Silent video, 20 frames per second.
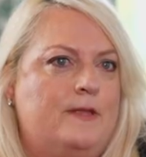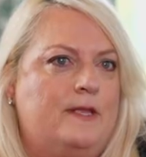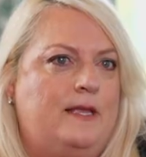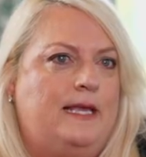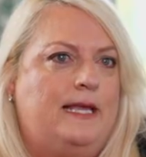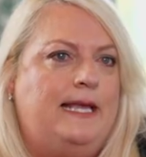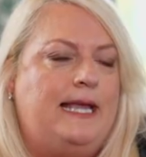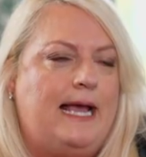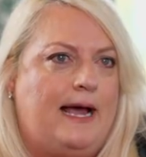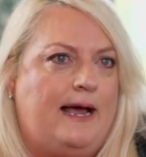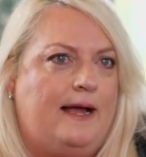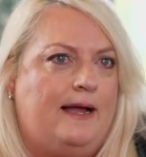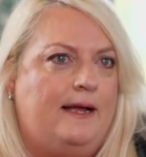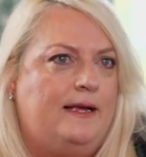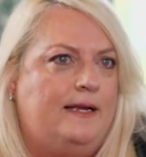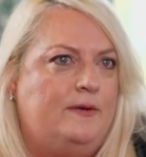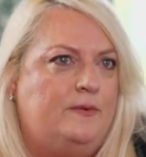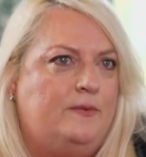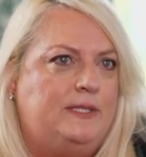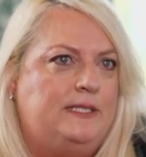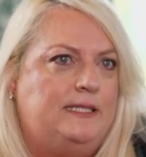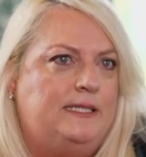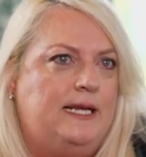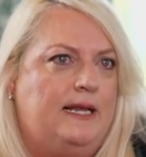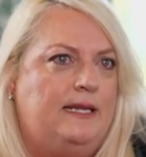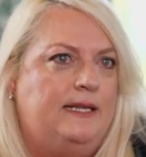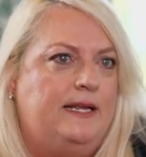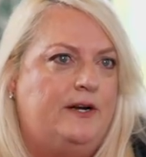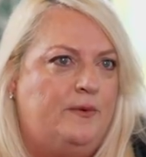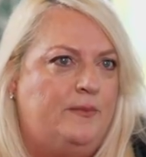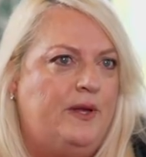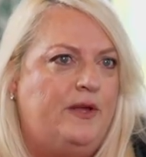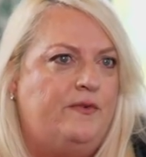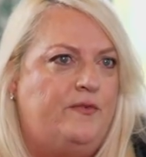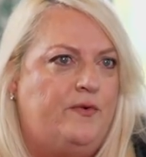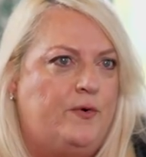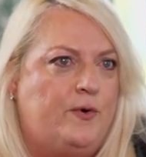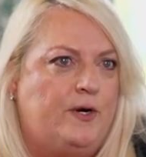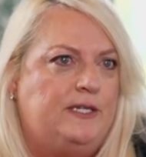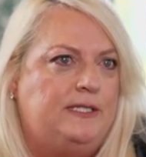yeah, it was a little
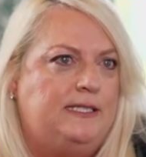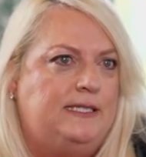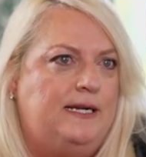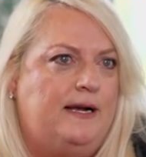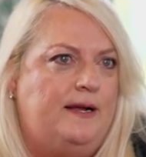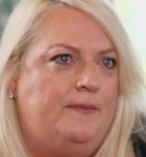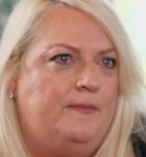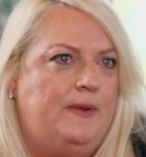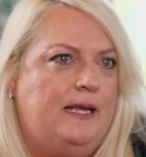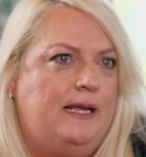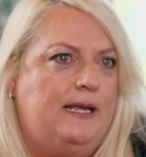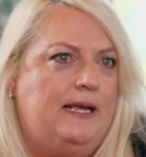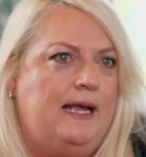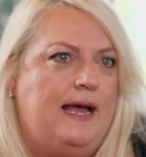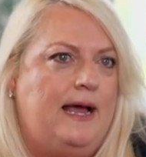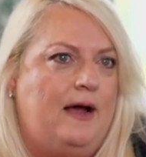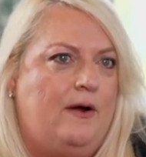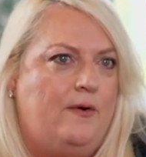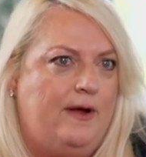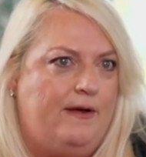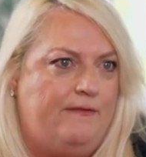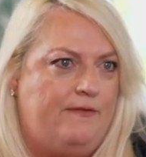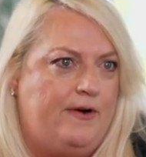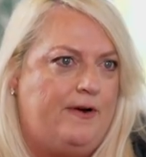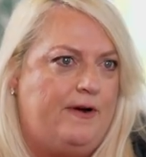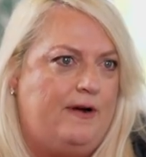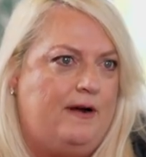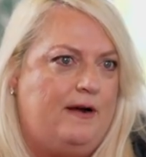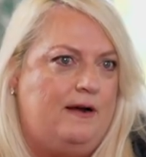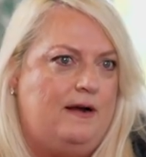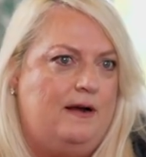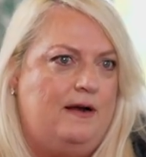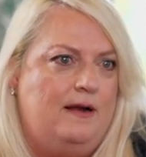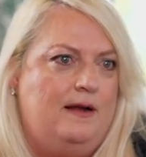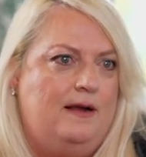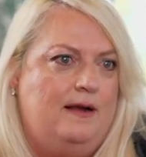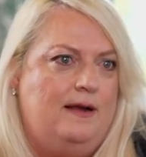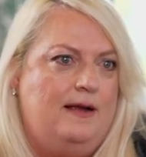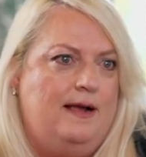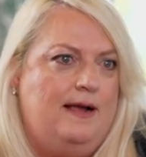bit forced on me. However,
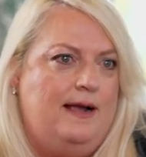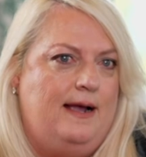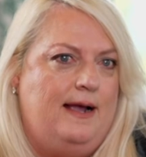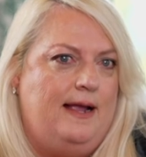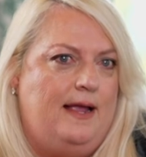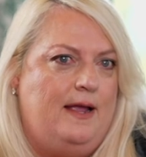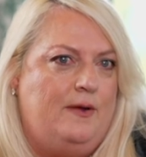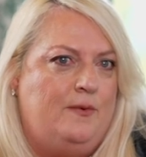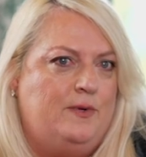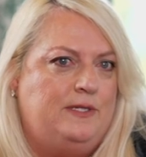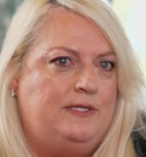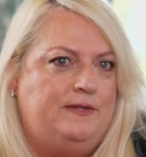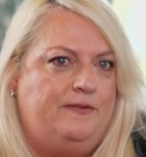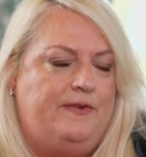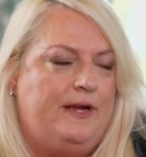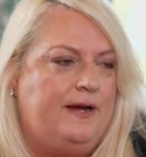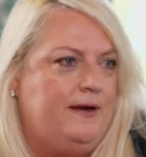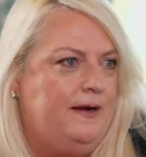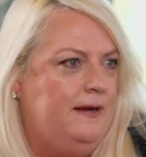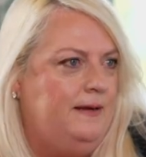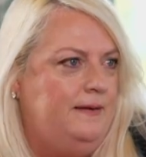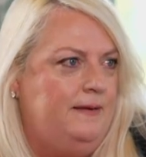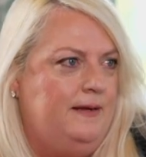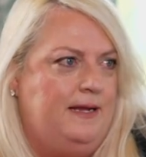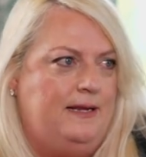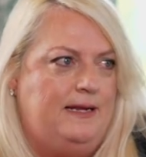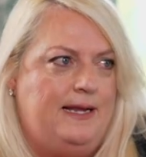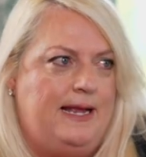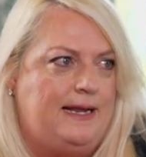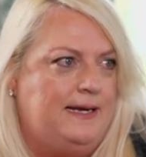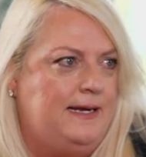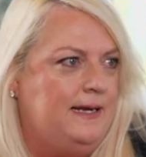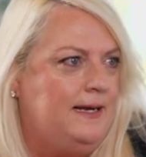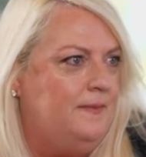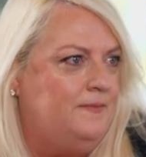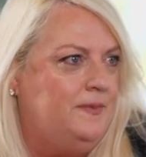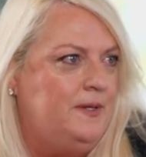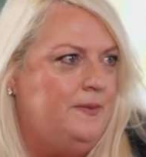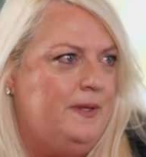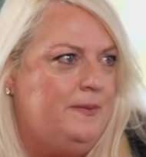it was a very, it ended
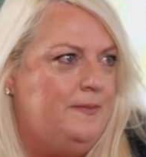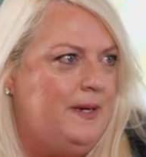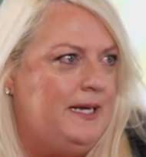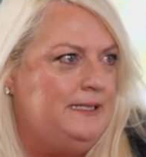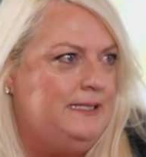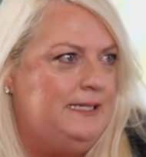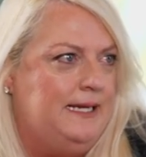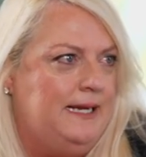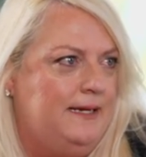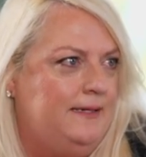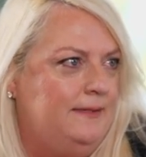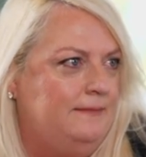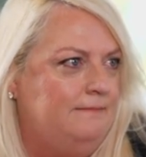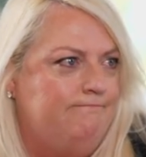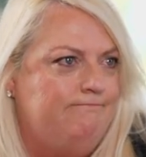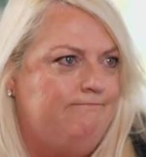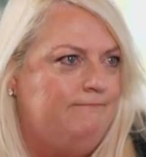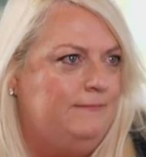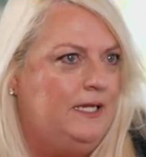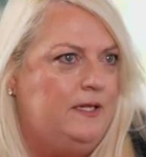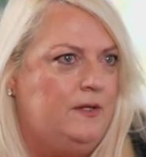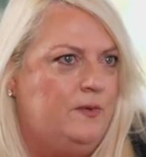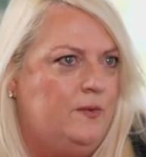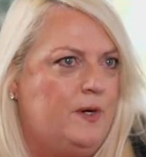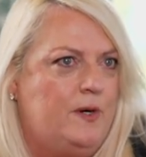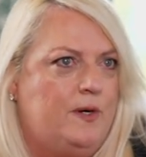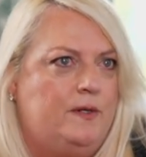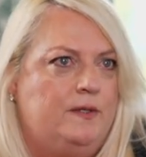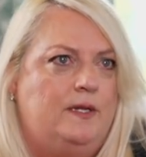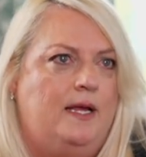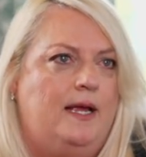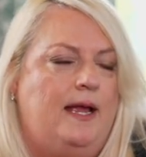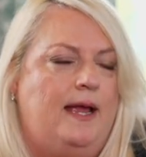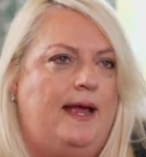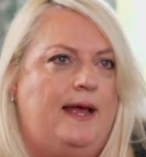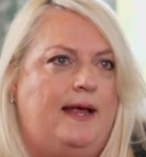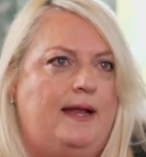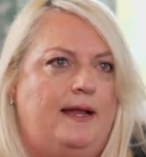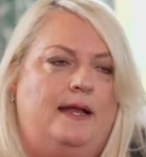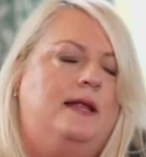up to be the best thing in the world.
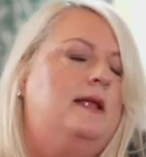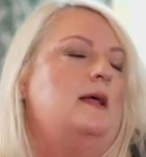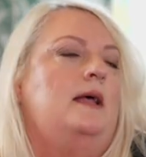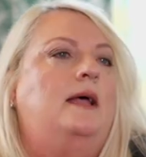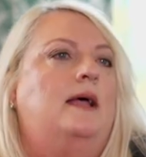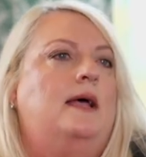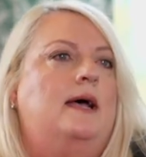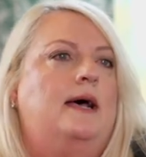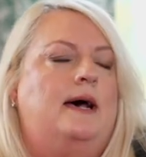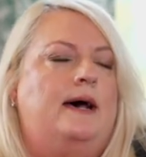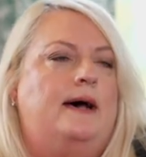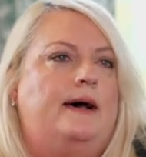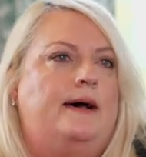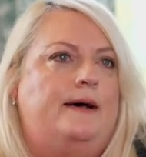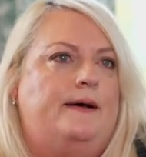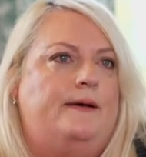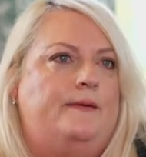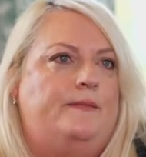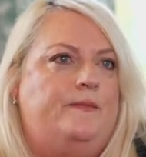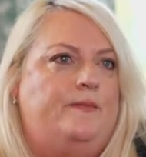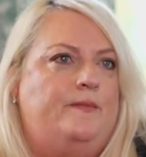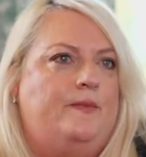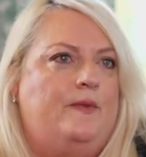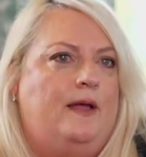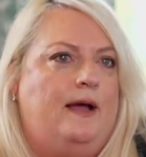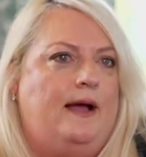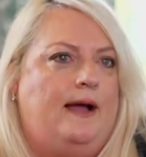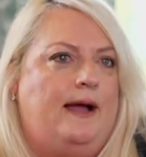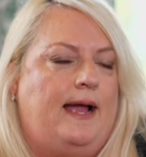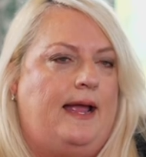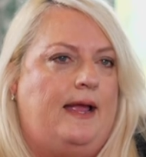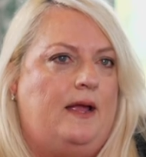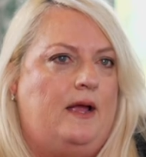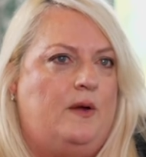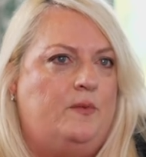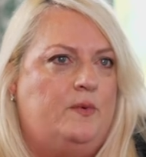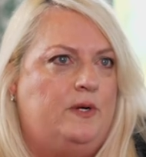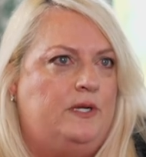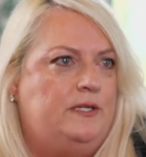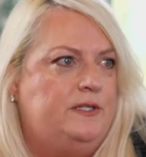And um, I,
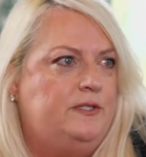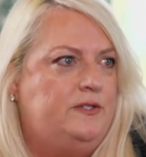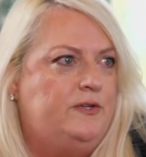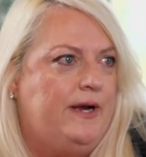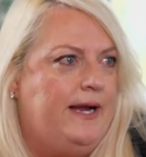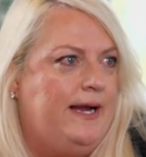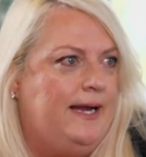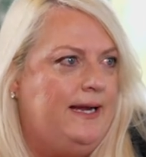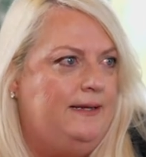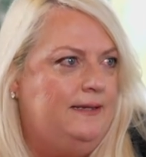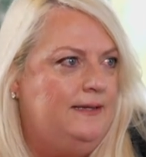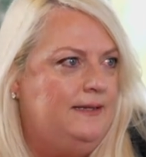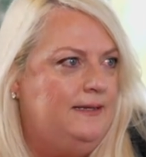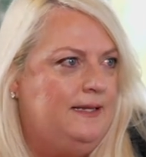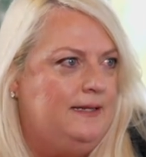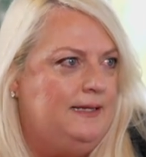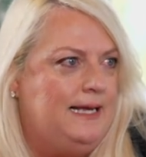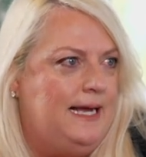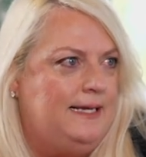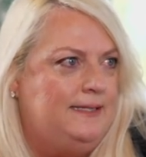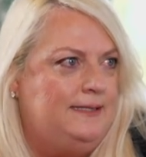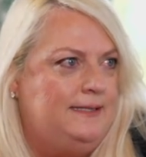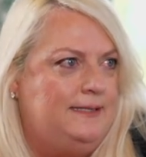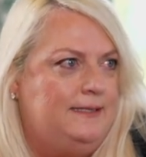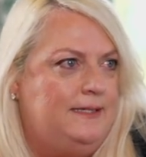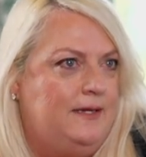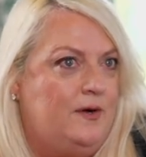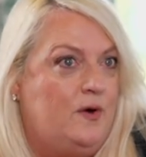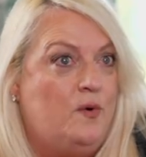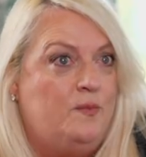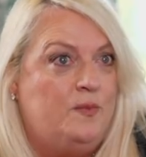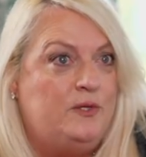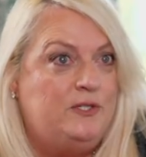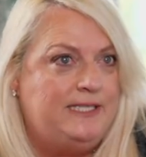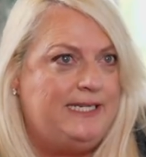I wouldn't trade the last you know, almost